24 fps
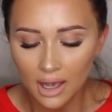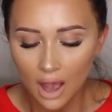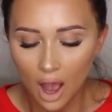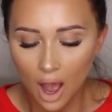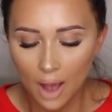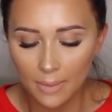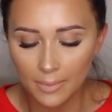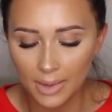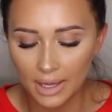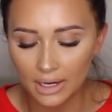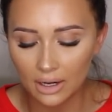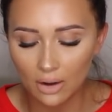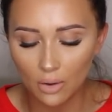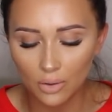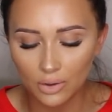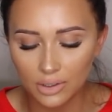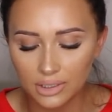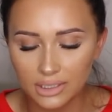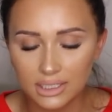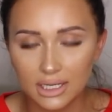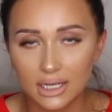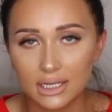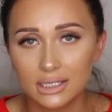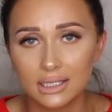Um, and it,
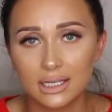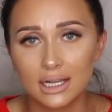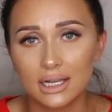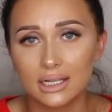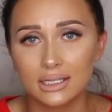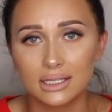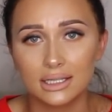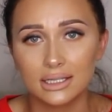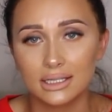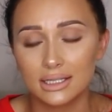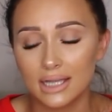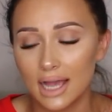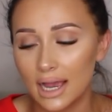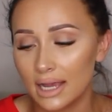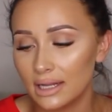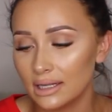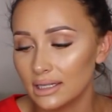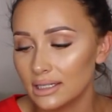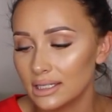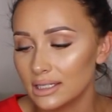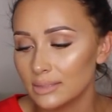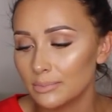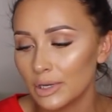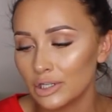honestly, it's it's insane.
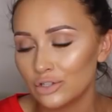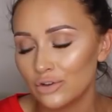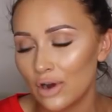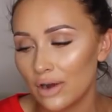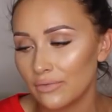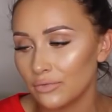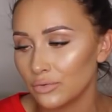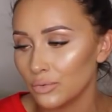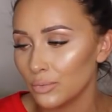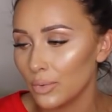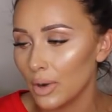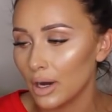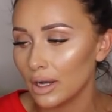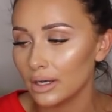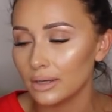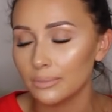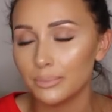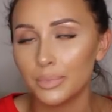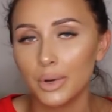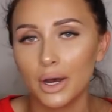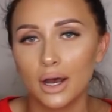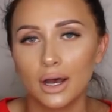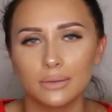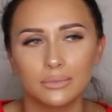This is my travel one,
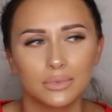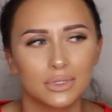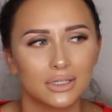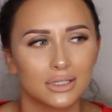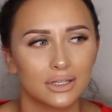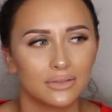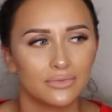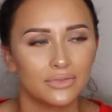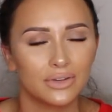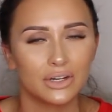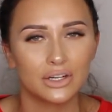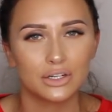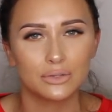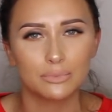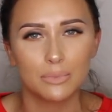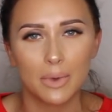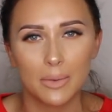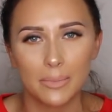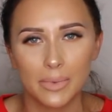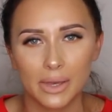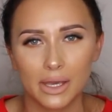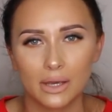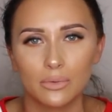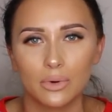but because um, I finished my
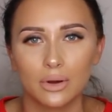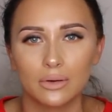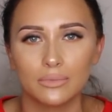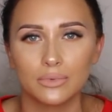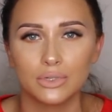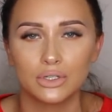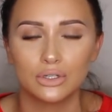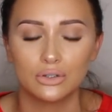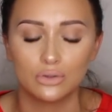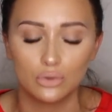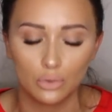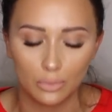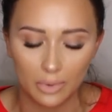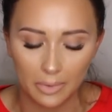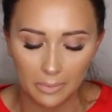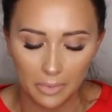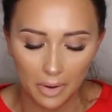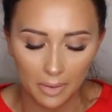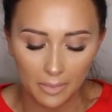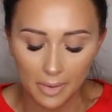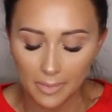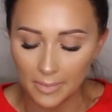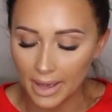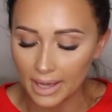big one, which is normally
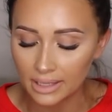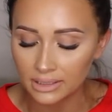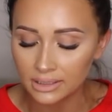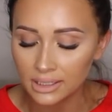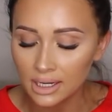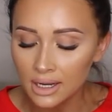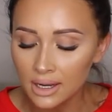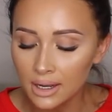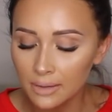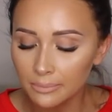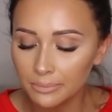by my bed.